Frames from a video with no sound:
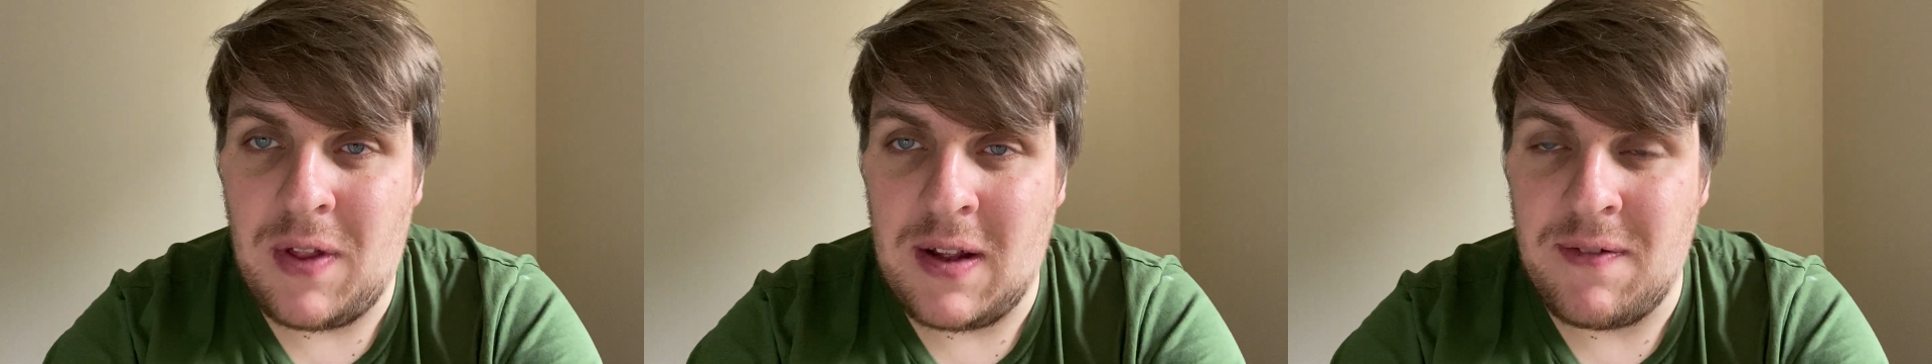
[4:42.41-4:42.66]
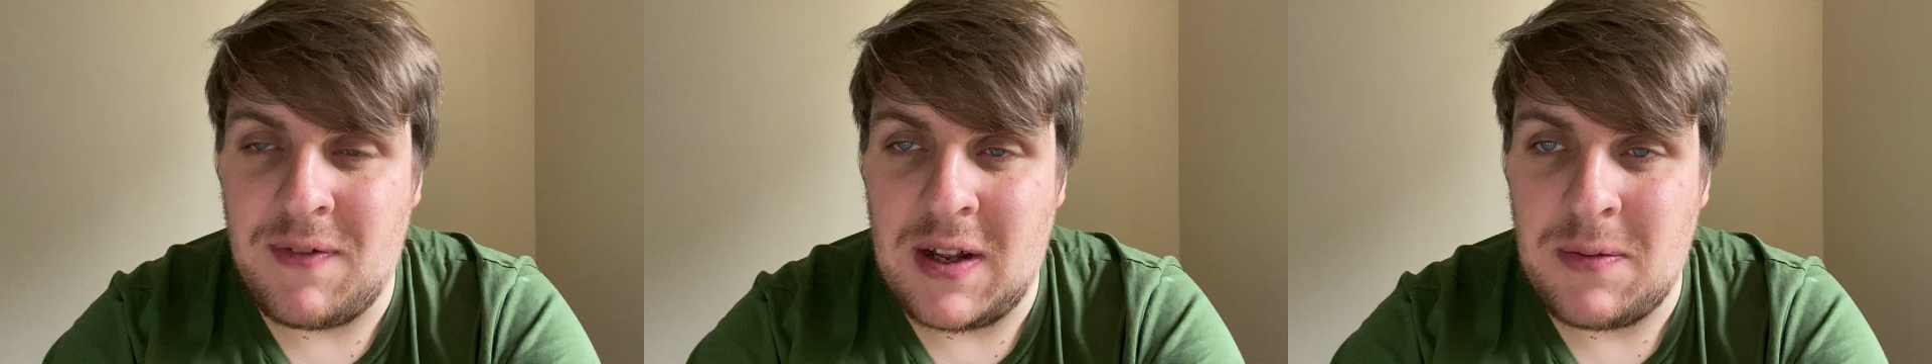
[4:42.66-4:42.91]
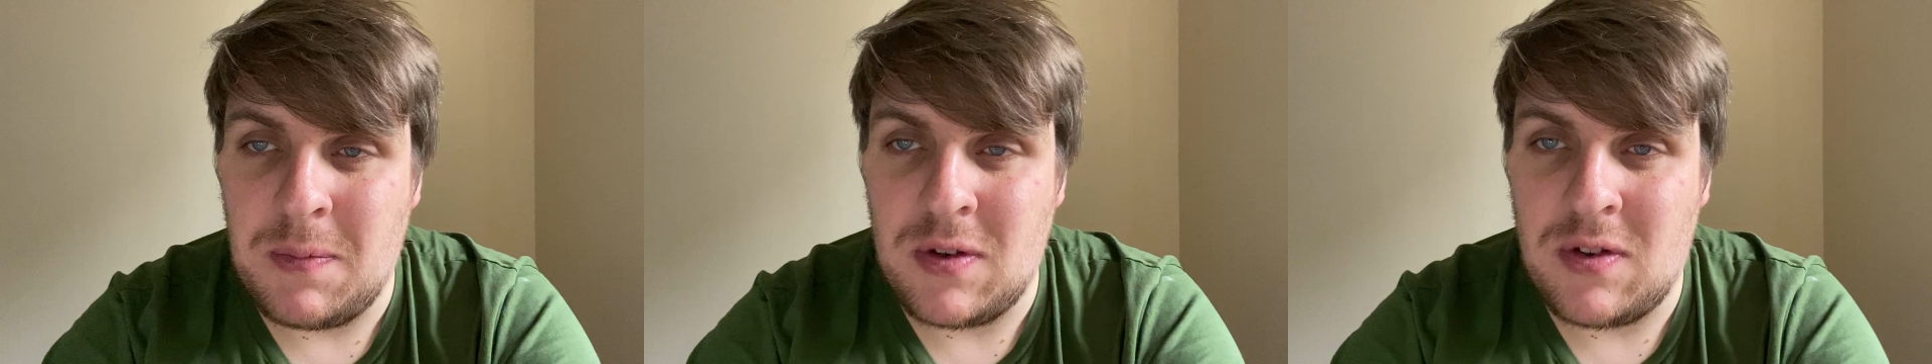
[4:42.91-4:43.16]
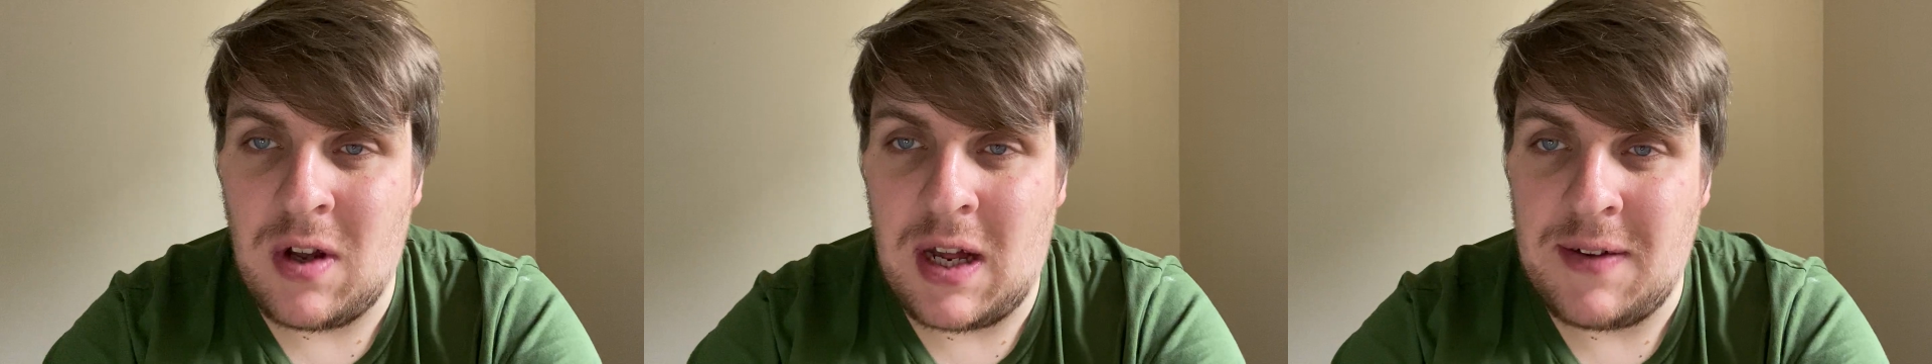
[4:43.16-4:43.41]
the
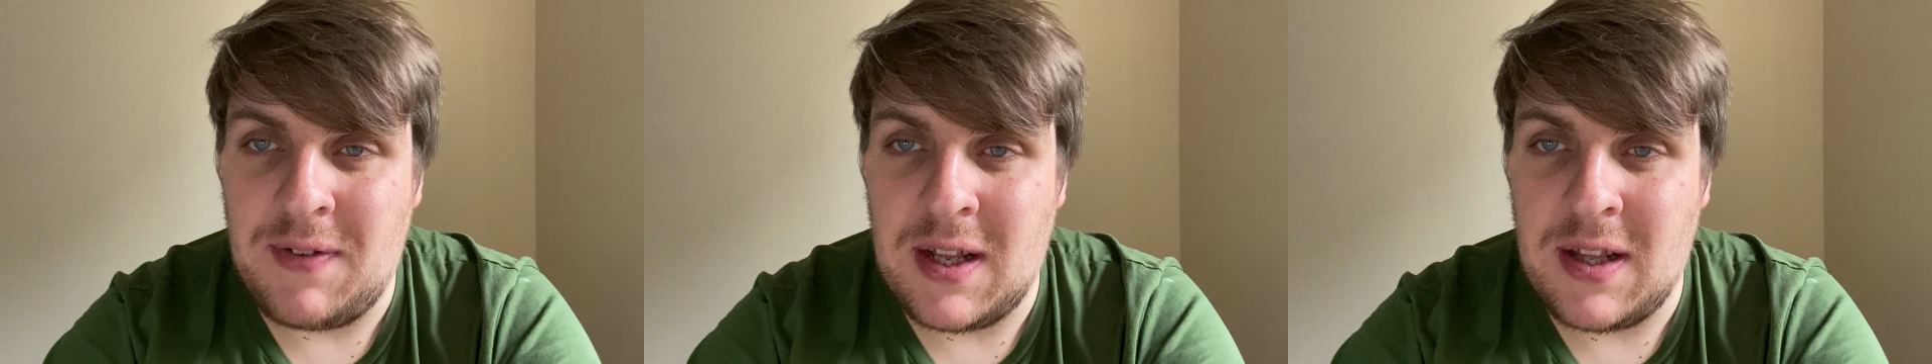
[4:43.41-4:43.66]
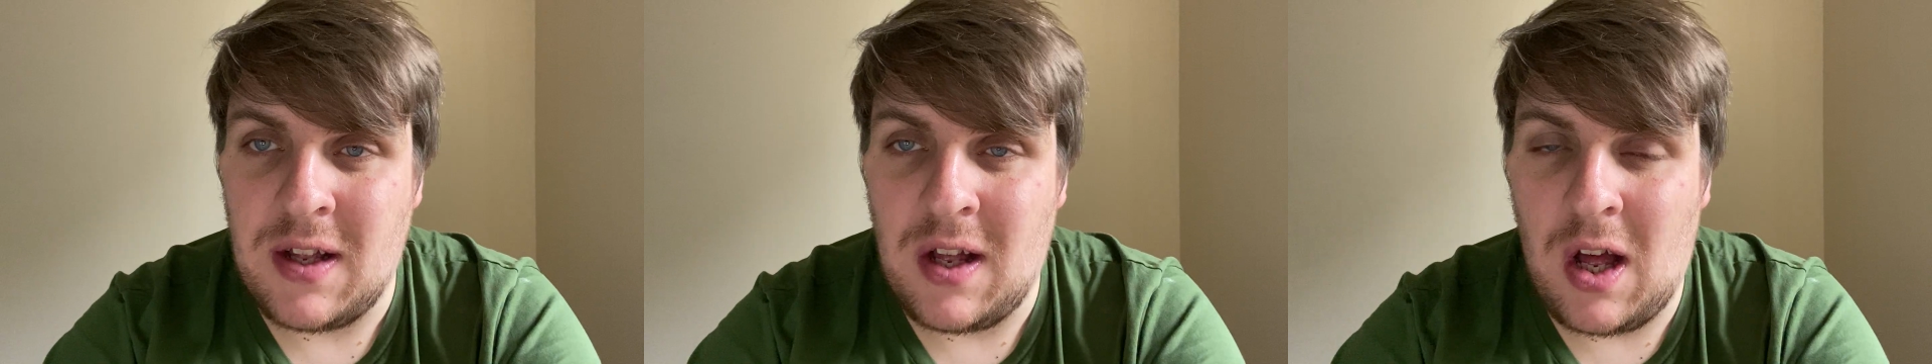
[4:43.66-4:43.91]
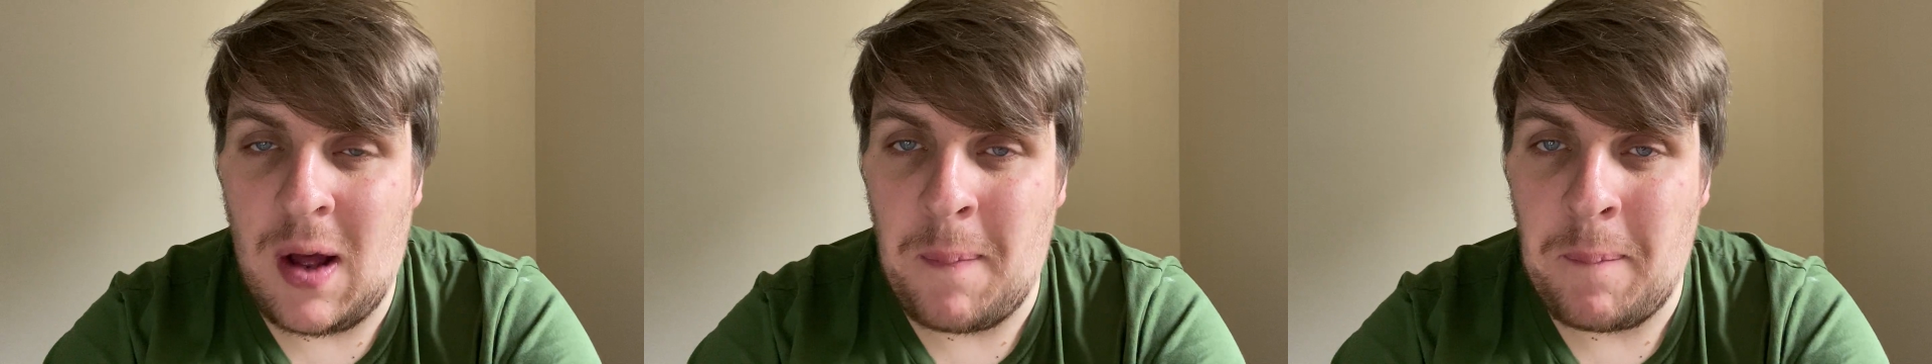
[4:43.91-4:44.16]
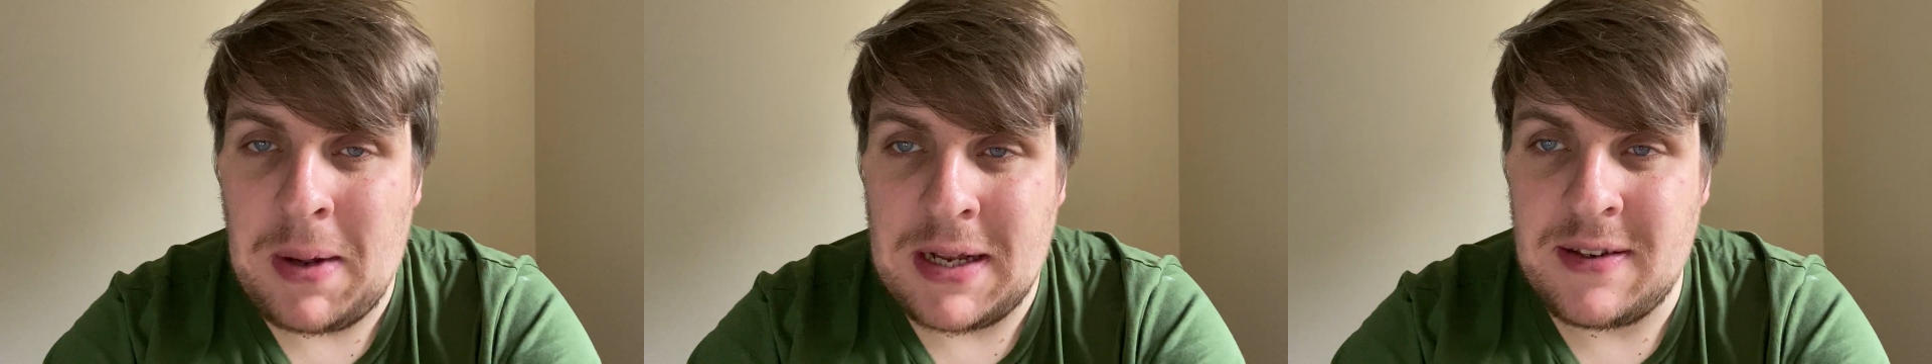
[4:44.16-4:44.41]
investment side of it that a
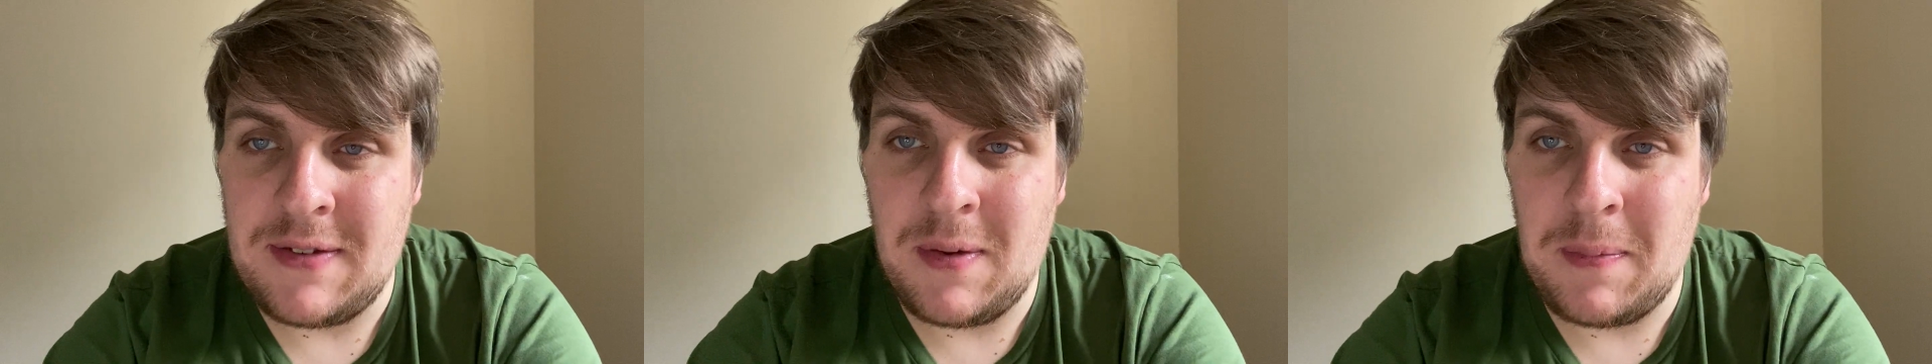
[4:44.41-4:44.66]
massive